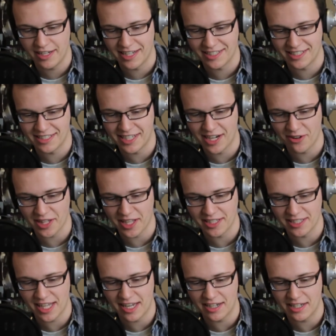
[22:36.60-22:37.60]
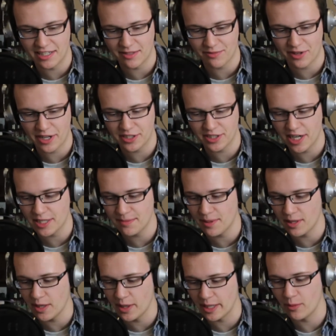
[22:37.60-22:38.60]
not necessarily intended as a
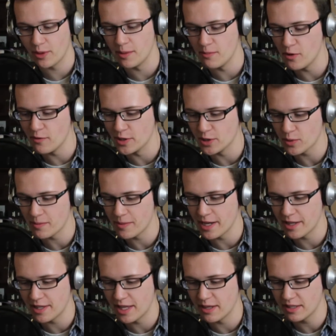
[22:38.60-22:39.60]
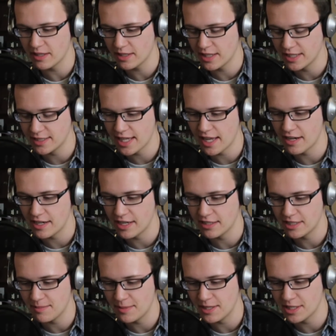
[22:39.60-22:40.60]
franchise. But like when the movies were made, they
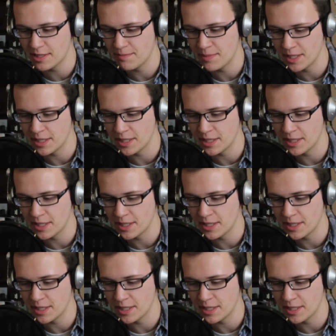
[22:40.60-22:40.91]
intended it to be